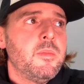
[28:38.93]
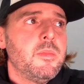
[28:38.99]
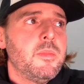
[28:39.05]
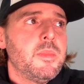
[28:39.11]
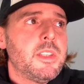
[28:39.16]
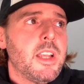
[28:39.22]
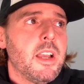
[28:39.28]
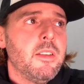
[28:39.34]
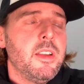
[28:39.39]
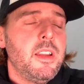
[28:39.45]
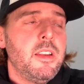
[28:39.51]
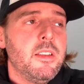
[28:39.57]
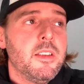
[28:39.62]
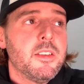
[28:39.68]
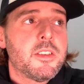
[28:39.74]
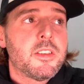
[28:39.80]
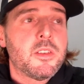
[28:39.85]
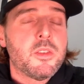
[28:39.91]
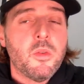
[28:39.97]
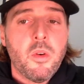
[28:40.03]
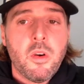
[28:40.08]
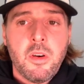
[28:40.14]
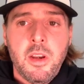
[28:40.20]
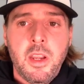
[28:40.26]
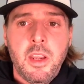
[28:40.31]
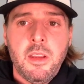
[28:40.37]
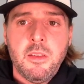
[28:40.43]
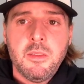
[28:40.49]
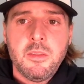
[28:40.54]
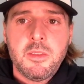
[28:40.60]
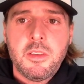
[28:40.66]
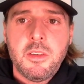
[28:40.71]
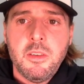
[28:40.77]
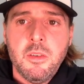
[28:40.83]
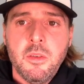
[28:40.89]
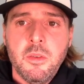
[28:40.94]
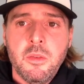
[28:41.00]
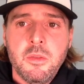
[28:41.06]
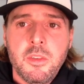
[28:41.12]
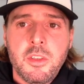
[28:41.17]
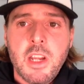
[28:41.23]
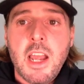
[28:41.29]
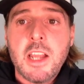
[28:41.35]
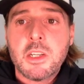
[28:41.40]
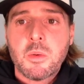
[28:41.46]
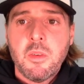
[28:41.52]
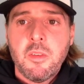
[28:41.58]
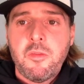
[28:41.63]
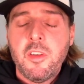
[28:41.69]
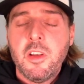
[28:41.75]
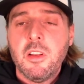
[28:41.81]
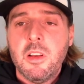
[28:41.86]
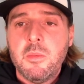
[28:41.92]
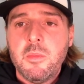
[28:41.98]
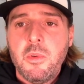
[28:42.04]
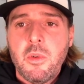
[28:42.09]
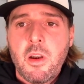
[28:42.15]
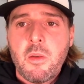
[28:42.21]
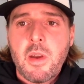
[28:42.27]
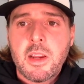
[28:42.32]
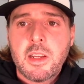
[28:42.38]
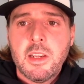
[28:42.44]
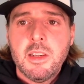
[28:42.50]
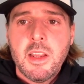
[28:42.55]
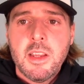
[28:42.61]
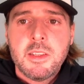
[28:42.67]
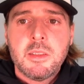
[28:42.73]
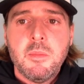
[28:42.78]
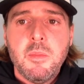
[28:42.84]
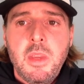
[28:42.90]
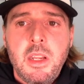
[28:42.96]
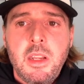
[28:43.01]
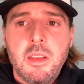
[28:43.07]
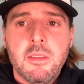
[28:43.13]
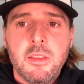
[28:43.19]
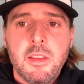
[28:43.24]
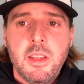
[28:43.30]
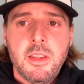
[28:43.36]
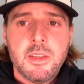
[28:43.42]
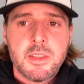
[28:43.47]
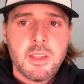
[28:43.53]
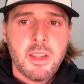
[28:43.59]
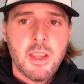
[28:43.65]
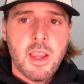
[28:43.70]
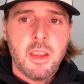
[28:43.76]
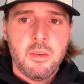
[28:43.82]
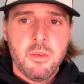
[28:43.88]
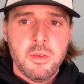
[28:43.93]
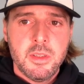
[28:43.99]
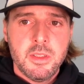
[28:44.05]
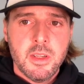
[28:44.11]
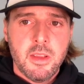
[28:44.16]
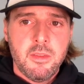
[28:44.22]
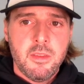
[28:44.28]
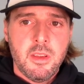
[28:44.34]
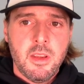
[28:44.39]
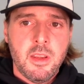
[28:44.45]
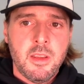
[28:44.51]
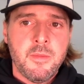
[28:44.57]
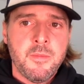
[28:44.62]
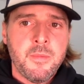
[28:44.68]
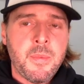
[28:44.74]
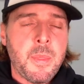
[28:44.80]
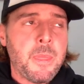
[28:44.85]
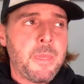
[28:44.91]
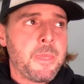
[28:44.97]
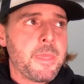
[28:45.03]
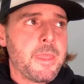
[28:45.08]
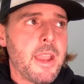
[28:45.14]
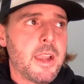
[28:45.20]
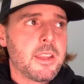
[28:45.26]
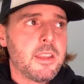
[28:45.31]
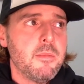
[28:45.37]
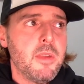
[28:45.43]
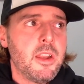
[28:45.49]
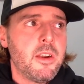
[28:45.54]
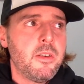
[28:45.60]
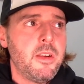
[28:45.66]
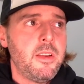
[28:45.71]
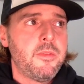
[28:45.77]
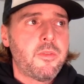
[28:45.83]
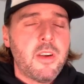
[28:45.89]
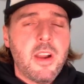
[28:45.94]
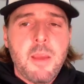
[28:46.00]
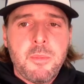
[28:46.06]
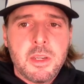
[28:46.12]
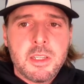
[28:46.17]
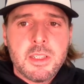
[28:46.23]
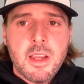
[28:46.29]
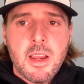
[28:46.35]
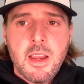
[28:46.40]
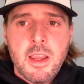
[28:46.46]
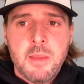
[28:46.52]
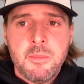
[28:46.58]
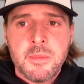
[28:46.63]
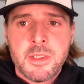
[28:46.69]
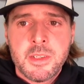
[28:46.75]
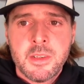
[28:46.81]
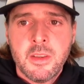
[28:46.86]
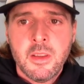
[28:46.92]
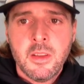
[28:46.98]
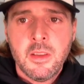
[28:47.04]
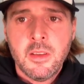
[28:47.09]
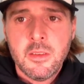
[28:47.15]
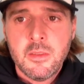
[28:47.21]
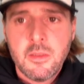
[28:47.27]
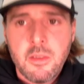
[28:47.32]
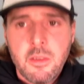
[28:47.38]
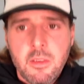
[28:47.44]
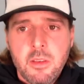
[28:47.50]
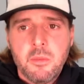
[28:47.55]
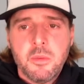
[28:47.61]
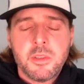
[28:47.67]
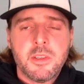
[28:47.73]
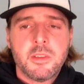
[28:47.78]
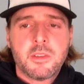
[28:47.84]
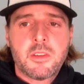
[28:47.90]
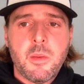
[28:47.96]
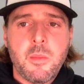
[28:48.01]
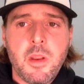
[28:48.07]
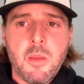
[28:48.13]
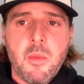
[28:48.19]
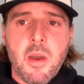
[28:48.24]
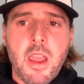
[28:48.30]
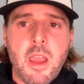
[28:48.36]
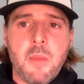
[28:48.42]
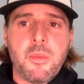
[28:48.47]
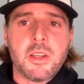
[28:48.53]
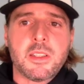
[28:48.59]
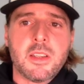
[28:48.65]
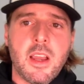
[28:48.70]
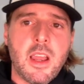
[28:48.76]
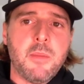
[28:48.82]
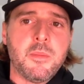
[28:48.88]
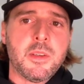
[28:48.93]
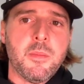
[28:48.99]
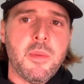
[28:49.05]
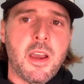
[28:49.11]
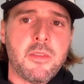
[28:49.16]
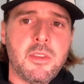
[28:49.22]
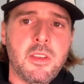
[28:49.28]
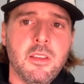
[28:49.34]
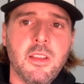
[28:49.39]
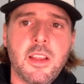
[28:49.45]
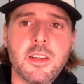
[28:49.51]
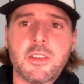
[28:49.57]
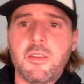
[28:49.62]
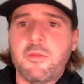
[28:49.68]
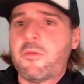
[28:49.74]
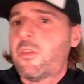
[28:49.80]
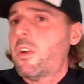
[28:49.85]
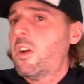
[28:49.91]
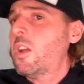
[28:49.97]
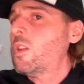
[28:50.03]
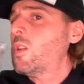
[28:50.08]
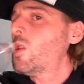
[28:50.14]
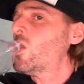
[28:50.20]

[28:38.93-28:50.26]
telling a story to Joshua Phillip, who I recognized immediately as the guy who had done the documentary for Epoch Times, or that was distributed by Epoch Times, about the election fraud.